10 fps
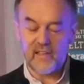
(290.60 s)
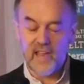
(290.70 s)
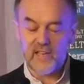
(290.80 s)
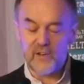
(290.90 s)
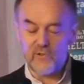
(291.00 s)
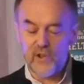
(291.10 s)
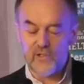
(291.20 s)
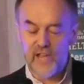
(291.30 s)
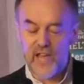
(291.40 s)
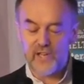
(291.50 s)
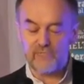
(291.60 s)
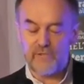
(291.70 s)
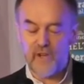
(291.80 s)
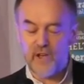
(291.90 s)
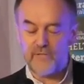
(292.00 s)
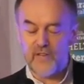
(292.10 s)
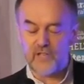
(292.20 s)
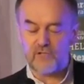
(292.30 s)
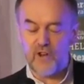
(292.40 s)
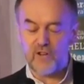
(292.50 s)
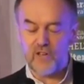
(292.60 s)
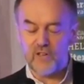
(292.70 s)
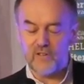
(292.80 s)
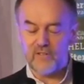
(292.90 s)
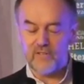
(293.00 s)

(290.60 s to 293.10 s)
Can you not head revive it, Trog?